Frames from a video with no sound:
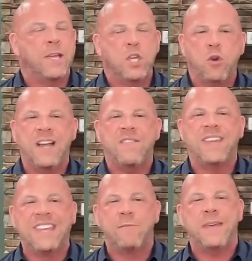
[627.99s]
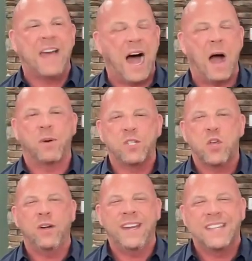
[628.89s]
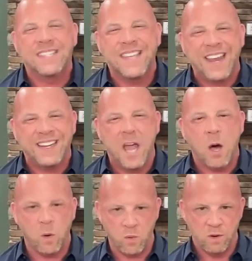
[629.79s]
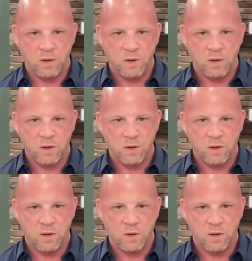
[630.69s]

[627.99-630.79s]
but you didn't even give me the opportunity to say no.